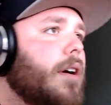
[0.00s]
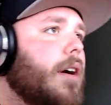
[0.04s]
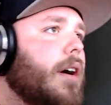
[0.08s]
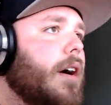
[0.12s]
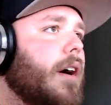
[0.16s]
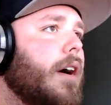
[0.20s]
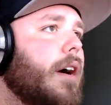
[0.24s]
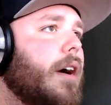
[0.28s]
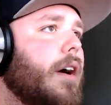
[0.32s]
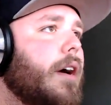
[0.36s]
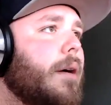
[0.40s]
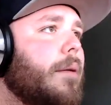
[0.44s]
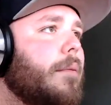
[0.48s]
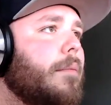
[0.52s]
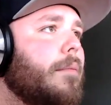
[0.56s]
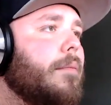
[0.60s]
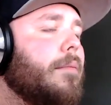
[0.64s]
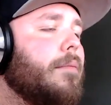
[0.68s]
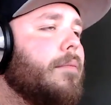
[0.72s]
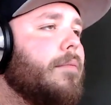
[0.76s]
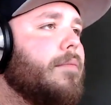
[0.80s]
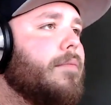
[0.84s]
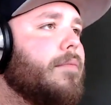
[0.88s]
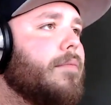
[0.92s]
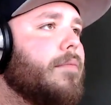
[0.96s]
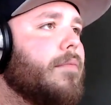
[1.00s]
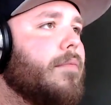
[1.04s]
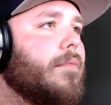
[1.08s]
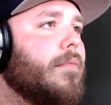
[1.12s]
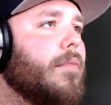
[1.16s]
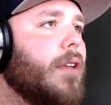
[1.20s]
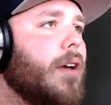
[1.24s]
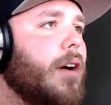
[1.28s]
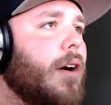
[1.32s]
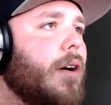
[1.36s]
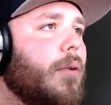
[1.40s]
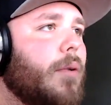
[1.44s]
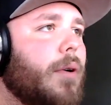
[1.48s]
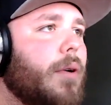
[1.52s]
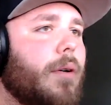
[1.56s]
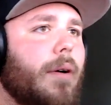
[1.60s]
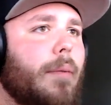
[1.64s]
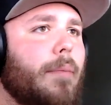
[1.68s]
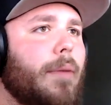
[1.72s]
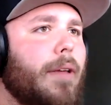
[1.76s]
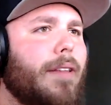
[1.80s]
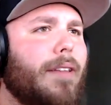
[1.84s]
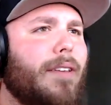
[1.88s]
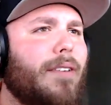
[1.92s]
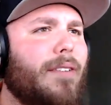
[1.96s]
Oh well,
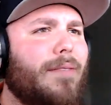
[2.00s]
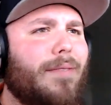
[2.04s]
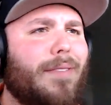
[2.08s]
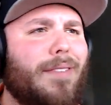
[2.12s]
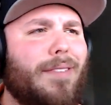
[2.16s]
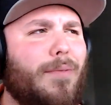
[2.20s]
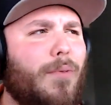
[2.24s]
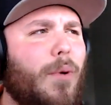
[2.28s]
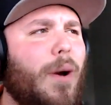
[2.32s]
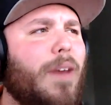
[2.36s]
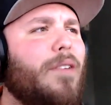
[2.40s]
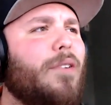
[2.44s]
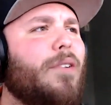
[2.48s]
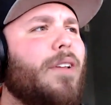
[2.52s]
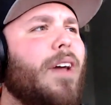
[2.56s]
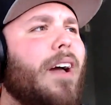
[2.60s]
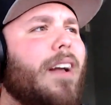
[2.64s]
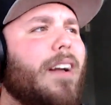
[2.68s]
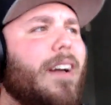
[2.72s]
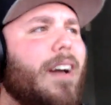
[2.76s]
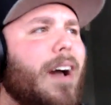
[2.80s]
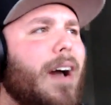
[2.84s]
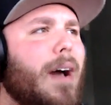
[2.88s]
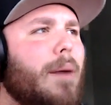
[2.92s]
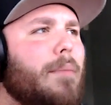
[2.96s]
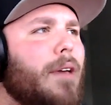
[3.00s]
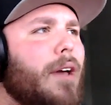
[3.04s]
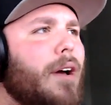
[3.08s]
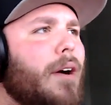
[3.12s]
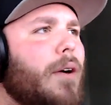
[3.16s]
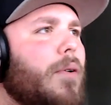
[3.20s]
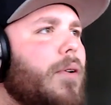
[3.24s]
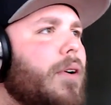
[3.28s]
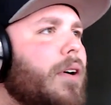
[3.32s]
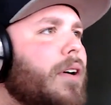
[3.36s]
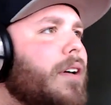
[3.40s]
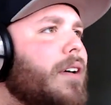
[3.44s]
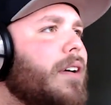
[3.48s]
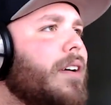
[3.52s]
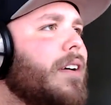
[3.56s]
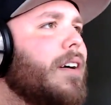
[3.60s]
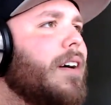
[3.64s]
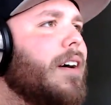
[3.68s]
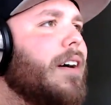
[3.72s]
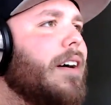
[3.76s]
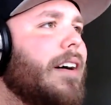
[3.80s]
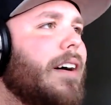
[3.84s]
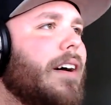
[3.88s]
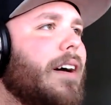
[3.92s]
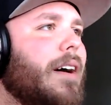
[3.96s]
I mean, weather.com, yo.
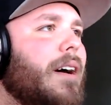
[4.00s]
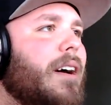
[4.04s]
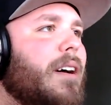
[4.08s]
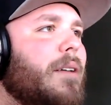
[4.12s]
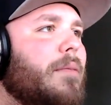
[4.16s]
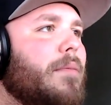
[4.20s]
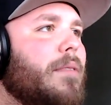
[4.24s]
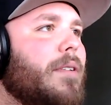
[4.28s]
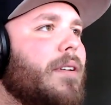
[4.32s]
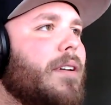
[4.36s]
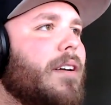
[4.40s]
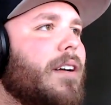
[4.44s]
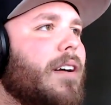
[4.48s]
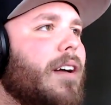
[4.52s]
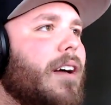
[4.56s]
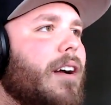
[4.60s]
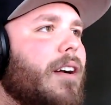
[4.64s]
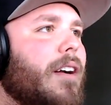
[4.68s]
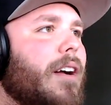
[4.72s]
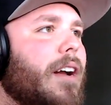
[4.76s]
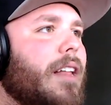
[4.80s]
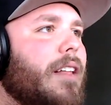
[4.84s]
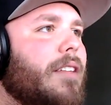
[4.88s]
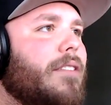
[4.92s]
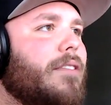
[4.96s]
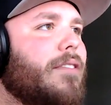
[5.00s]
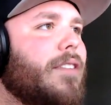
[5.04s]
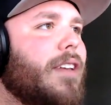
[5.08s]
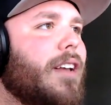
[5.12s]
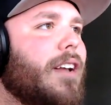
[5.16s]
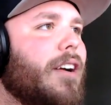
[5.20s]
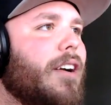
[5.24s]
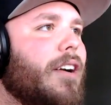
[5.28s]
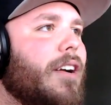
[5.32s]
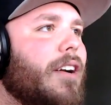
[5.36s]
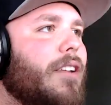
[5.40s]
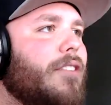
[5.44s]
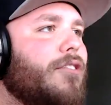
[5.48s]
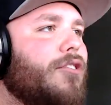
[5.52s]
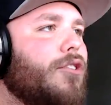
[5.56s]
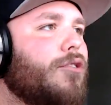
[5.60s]
All right, let's see here.